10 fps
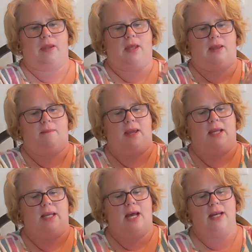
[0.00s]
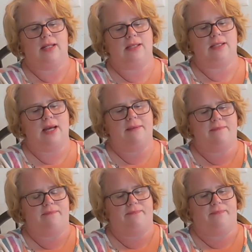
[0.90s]
And then make a knot at the top
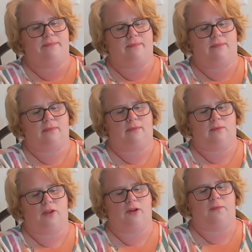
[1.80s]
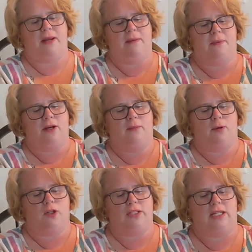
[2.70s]
with your peanut butter
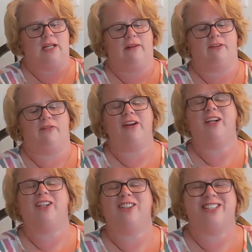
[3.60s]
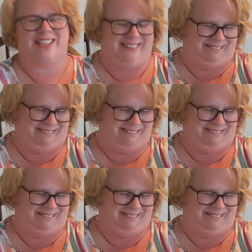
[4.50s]
birdseed covered fingers.